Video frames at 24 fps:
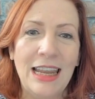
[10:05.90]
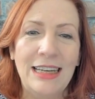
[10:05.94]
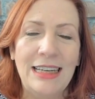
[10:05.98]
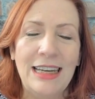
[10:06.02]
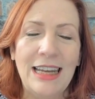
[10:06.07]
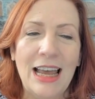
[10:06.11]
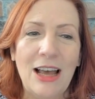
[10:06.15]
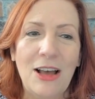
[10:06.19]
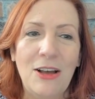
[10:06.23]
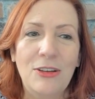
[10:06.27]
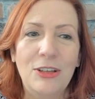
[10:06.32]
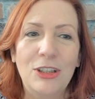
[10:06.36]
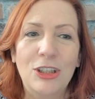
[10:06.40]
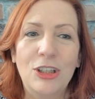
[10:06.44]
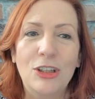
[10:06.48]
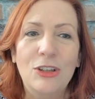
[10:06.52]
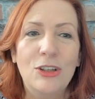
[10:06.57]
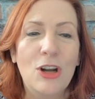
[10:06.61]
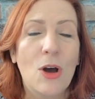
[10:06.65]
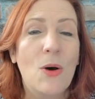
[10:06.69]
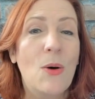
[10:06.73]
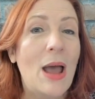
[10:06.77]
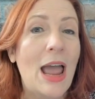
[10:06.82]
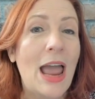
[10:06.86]
Now, you
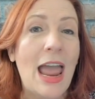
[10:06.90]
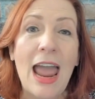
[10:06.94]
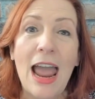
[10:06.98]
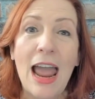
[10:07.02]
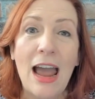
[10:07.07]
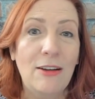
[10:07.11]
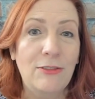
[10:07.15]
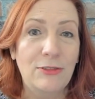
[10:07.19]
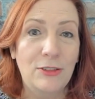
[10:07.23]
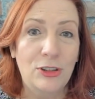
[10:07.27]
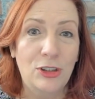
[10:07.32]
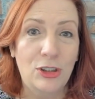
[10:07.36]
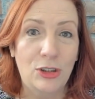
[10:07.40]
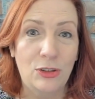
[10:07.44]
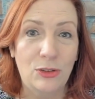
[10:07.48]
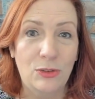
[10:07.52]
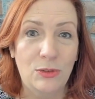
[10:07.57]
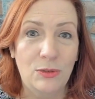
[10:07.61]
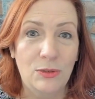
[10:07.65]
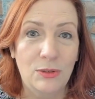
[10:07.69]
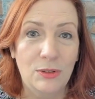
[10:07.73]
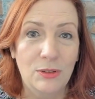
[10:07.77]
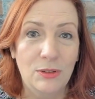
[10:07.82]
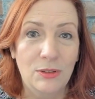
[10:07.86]
don't have to,
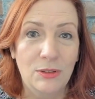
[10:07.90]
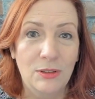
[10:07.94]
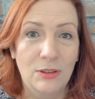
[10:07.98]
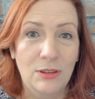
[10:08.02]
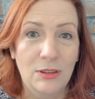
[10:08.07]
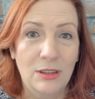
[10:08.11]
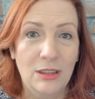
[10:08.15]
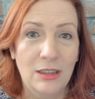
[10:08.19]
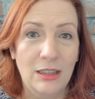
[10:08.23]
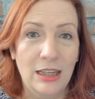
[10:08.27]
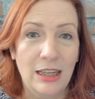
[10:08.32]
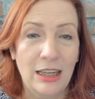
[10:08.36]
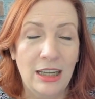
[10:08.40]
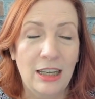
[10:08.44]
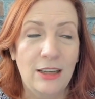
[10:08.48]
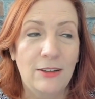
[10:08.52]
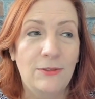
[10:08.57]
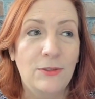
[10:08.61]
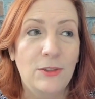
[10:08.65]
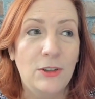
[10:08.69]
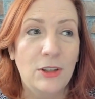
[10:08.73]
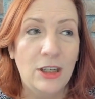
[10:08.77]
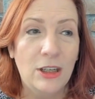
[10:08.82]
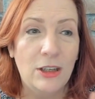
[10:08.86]

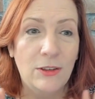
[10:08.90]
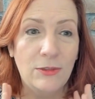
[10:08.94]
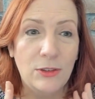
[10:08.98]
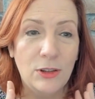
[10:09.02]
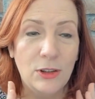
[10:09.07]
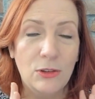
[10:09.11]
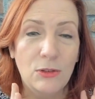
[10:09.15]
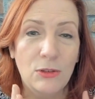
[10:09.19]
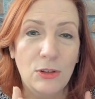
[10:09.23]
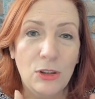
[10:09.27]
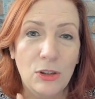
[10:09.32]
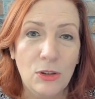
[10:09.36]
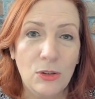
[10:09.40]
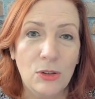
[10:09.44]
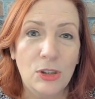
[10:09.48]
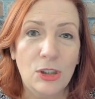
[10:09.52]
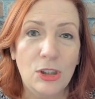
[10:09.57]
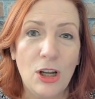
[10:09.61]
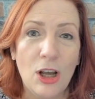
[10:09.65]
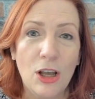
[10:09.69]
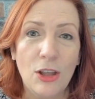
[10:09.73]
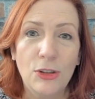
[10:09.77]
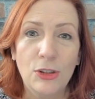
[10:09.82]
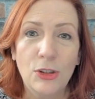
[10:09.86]
if you used
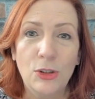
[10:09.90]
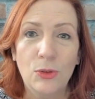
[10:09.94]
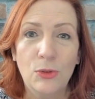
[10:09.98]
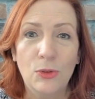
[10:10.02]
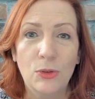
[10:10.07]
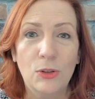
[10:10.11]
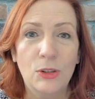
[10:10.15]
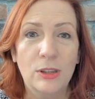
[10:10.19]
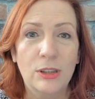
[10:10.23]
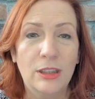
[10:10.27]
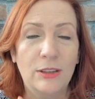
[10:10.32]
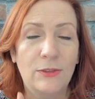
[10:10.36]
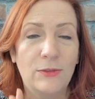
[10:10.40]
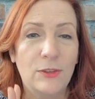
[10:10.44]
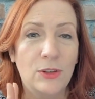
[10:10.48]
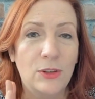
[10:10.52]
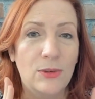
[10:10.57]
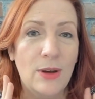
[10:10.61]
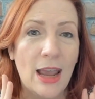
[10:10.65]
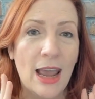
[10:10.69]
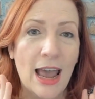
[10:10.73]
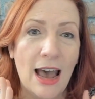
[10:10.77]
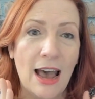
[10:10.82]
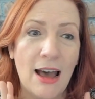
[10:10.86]
all the tools, if you
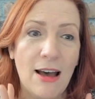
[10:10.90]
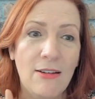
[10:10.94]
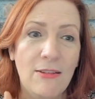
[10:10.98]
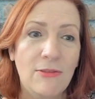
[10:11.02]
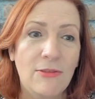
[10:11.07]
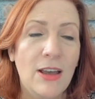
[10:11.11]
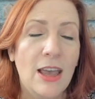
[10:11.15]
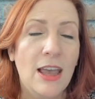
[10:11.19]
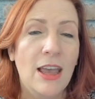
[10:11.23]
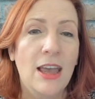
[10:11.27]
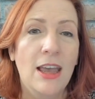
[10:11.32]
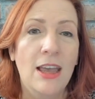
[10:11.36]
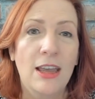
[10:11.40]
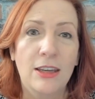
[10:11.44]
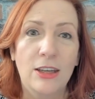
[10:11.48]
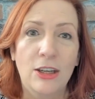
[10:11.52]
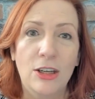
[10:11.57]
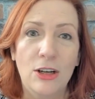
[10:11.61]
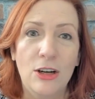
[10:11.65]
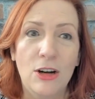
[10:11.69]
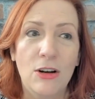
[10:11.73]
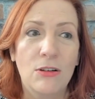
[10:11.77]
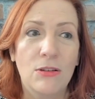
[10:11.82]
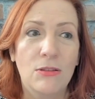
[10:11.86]
have, you
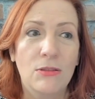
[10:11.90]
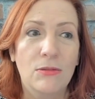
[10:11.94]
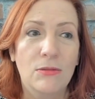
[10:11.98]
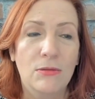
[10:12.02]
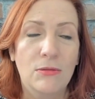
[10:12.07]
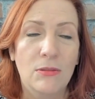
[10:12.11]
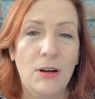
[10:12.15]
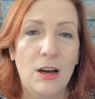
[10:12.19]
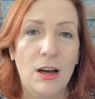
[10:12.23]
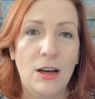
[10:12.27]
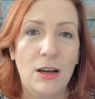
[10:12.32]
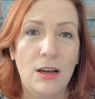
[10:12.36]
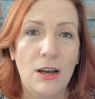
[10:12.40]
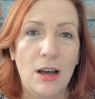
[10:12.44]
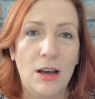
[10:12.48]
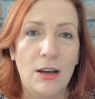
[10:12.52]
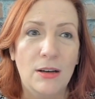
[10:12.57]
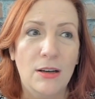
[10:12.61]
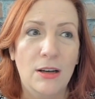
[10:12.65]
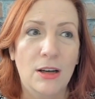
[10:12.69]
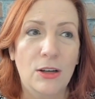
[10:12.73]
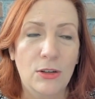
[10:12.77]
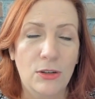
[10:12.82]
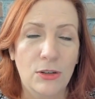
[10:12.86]
know,
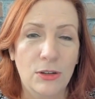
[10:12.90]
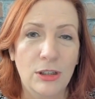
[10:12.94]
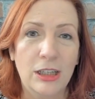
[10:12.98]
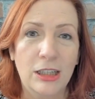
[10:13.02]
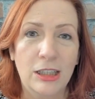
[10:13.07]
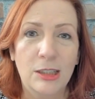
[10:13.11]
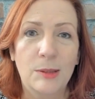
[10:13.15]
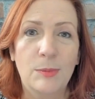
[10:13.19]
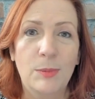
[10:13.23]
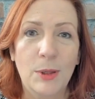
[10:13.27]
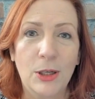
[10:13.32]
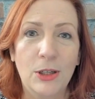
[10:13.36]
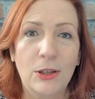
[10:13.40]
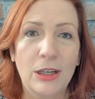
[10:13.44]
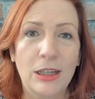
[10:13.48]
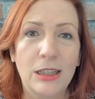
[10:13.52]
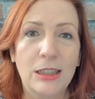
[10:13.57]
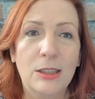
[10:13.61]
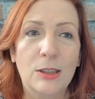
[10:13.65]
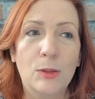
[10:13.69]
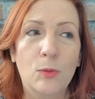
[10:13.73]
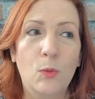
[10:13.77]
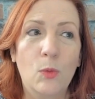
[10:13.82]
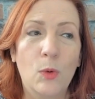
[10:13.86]
a good
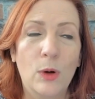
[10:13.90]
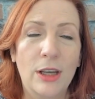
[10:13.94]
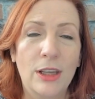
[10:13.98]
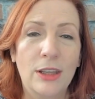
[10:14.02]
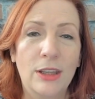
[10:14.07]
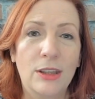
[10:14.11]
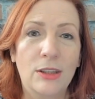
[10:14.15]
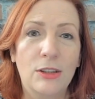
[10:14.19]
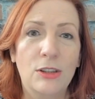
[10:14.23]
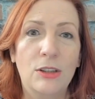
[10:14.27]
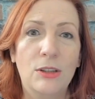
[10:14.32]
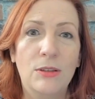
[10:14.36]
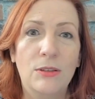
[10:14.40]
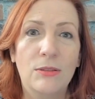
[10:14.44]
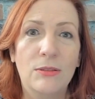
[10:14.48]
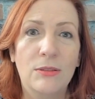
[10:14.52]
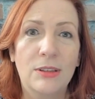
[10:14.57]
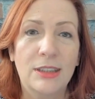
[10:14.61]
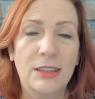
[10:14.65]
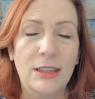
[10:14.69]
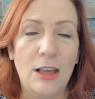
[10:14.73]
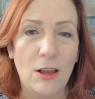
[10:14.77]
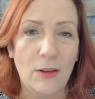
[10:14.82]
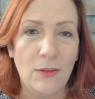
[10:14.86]
experience with
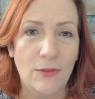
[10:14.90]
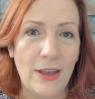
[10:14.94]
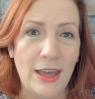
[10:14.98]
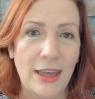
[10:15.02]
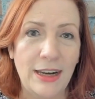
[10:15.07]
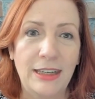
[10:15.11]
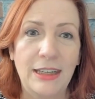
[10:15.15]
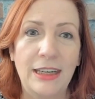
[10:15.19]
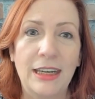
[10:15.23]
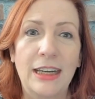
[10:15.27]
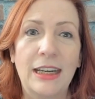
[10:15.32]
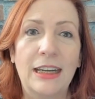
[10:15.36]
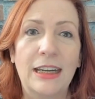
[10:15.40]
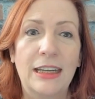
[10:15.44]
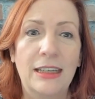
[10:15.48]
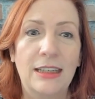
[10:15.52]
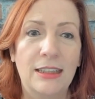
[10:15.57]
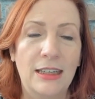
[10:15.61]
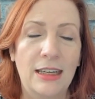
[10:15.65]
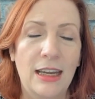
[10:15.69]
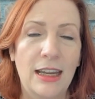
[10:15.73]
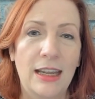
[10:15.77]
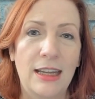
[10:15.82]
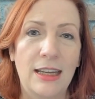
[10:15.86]
self-editing
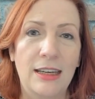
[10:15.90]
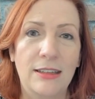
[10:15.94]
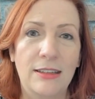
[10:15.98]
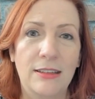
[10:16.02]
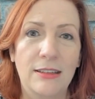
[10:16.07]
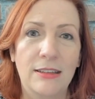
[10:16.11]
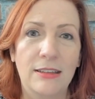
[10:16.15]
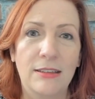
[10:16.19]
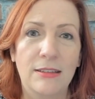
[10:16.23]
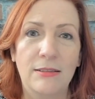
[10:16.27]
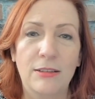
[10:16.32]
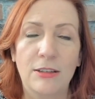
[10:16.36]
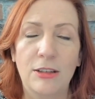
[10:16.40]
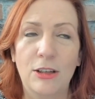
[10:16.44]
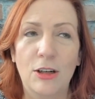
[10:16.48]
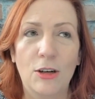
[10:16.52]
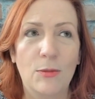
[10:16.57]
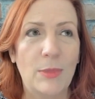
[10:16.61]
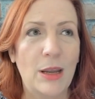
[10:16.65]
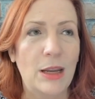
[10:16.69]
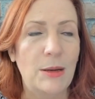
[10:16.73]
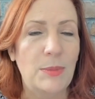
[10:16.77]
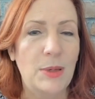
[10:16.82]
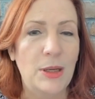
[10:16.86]
and, you know,
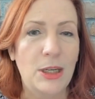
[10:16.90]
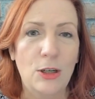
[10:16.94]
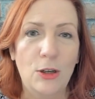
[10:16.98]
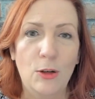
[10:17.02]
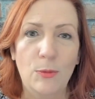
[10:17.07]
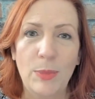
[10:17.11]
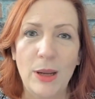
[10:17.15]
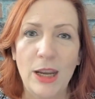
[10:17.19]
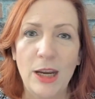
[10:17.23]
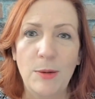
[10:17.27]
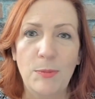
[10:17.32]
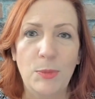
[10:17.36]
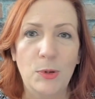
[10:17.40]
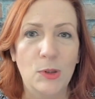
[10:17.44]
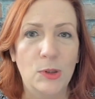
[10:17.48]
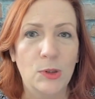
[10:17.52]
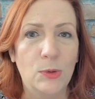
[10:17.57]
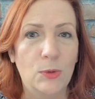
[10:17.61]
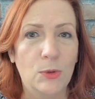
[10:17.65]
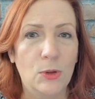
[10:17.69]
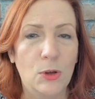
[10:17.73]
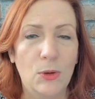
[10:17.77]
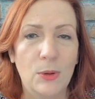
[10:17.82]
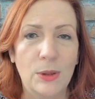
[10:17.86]
maybe your papers
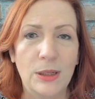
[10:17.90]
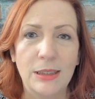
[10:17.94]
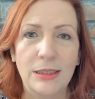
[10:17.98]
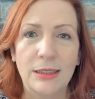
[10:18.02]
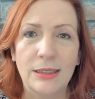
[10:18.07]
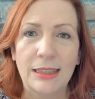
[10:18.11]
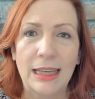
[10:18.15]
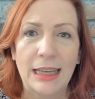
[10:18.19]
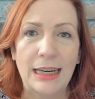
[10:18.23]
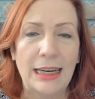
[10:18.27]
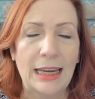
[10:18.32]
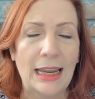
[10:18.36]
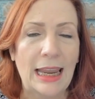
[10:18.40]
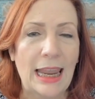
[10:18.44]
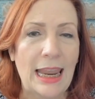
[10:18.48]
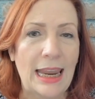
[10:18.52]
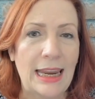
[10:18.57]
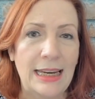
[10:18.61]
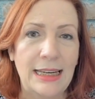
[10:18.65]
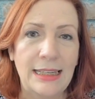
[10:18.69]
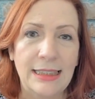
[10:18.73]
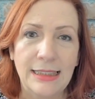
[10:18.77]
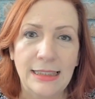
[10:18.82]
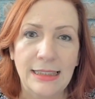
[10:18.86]
were always getting
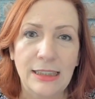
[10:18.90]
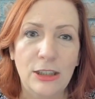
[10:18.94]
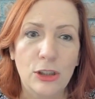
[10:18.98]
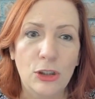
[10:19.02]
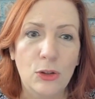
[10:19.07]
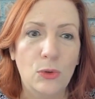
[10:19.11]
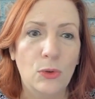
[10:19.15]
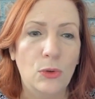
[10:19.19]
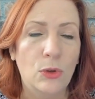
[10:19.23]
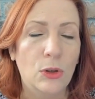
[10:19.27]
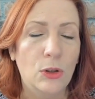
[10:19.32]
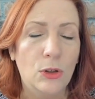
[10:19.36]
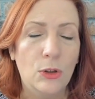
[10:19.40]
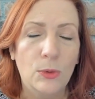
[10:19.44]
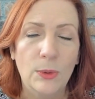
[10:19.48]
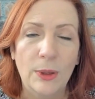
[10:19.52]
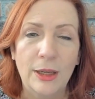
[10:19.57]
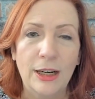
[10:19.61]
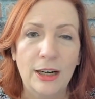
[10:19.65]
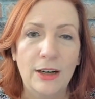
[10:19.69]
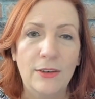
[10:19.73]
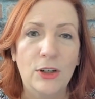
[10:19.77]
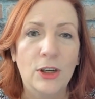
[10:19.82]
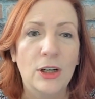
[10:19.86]
A's in school or
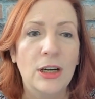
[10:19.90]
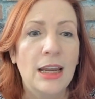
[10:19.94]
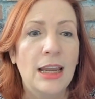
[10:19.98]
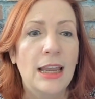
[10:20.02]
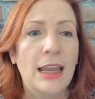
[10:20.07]
whatever,